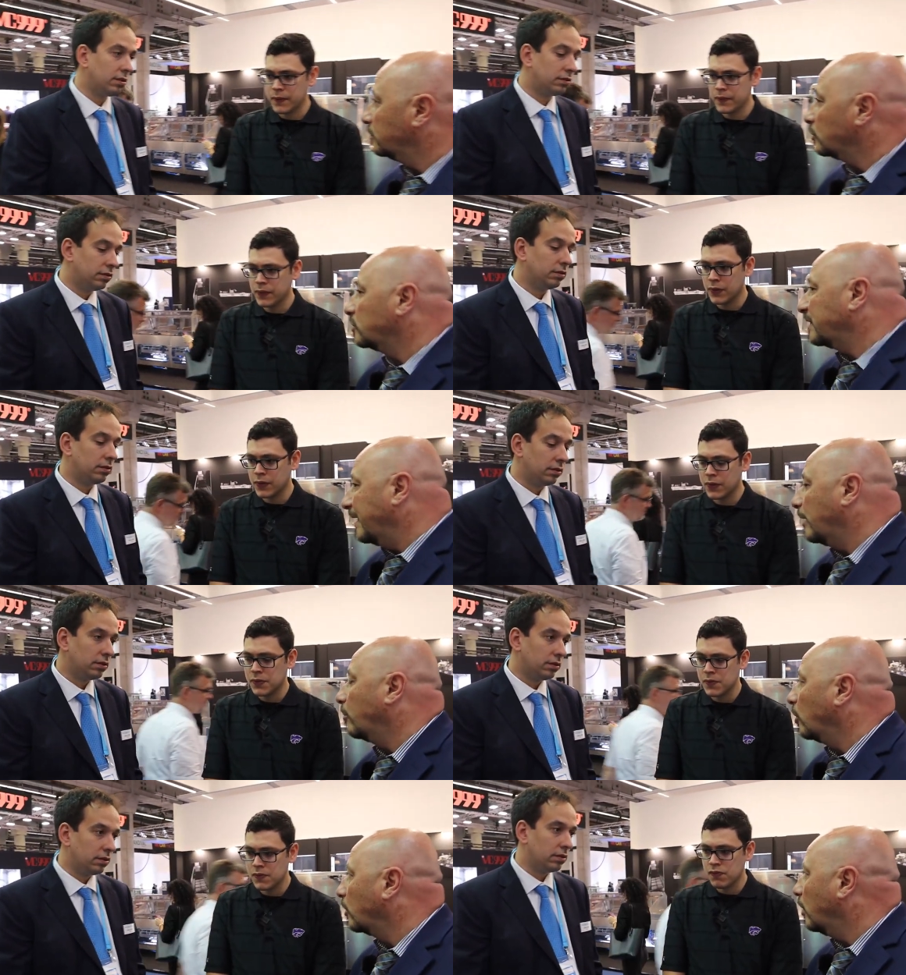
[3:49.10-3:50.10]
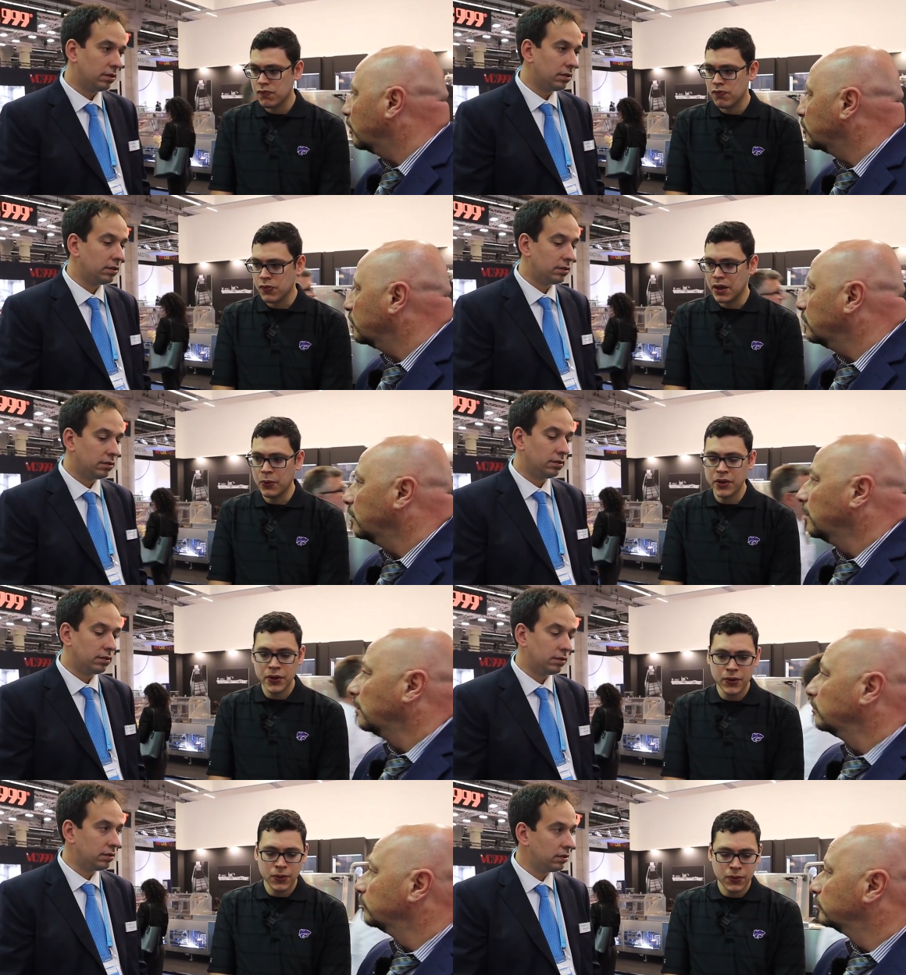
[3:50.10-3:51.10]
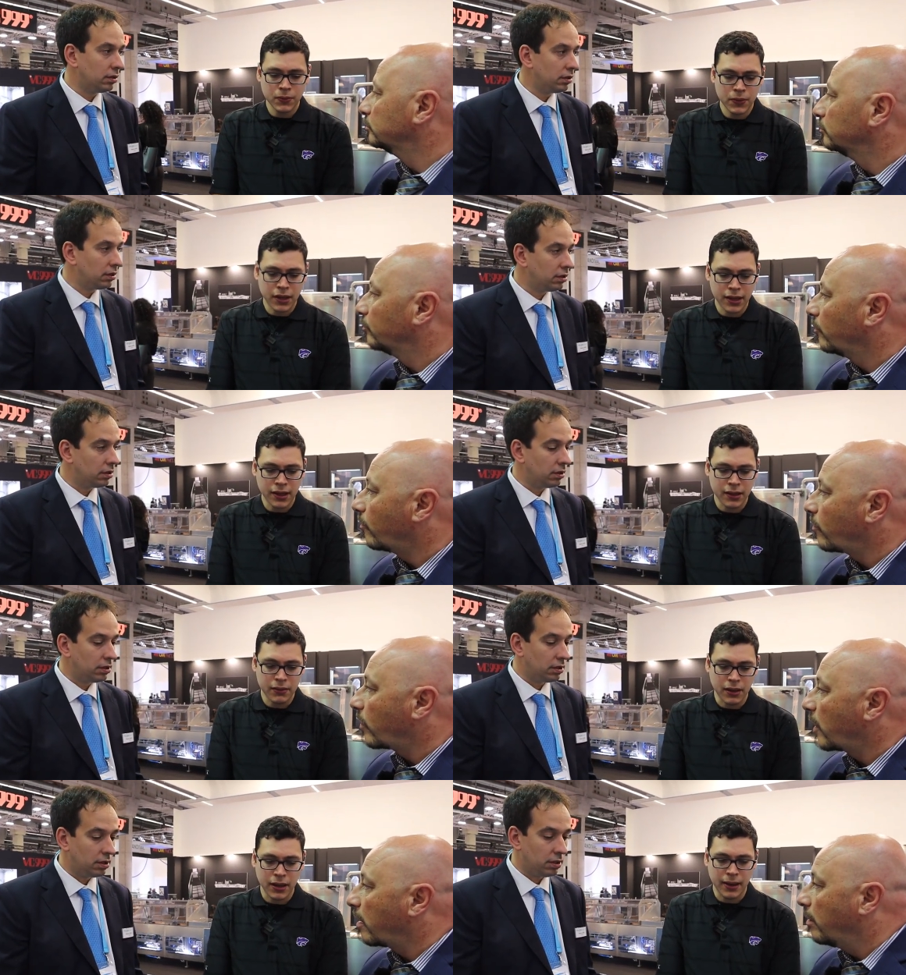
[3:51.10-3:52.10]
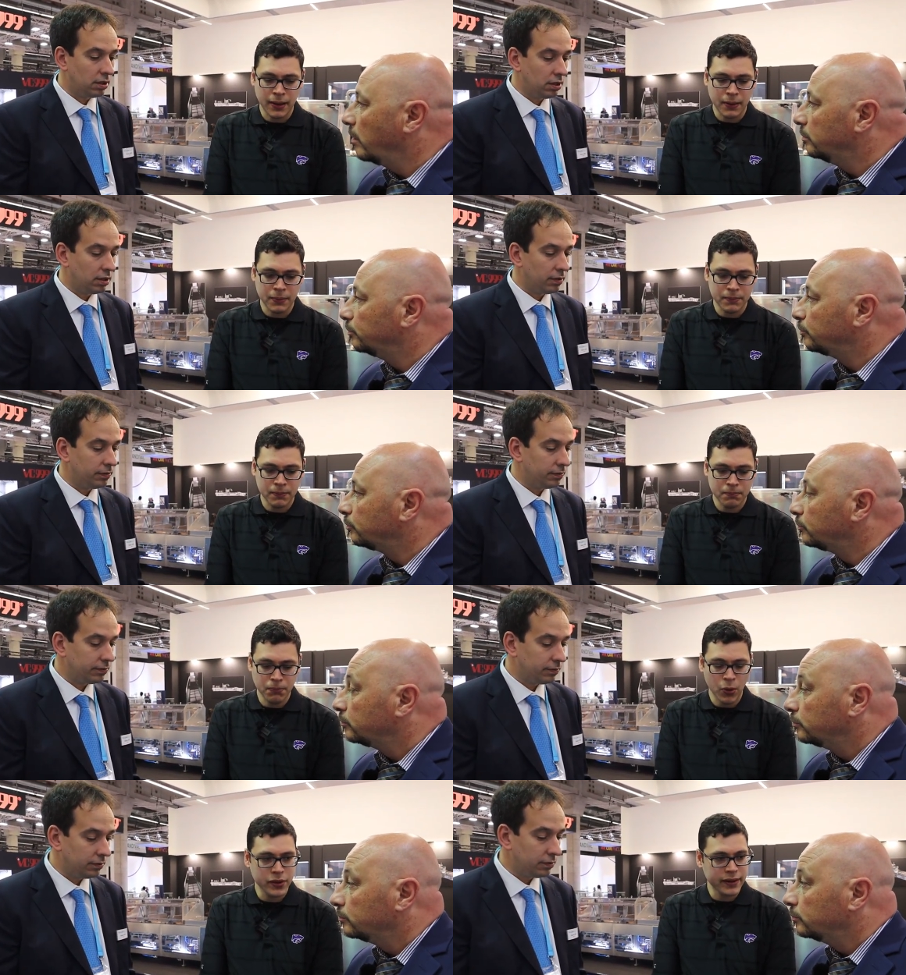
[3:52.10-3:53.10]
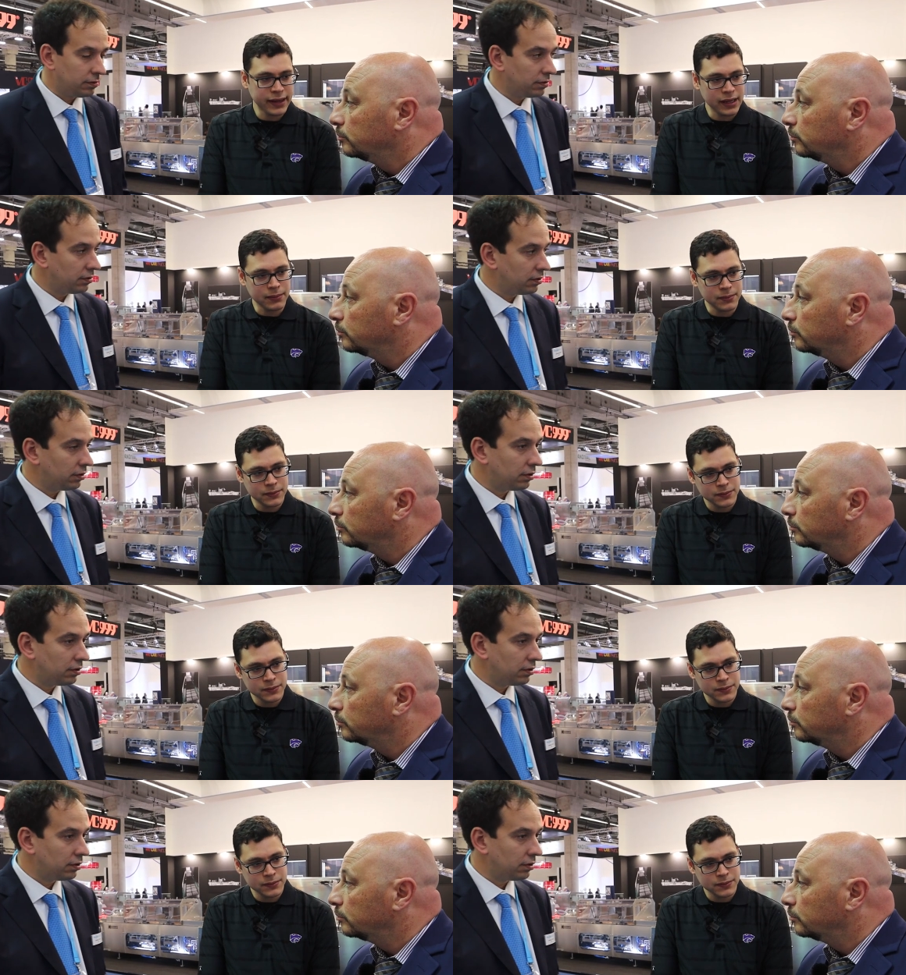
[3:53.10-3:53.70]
Speaker 1: So it's an edible collagen.
Speaker 2: Can we do uh, uh boning ham?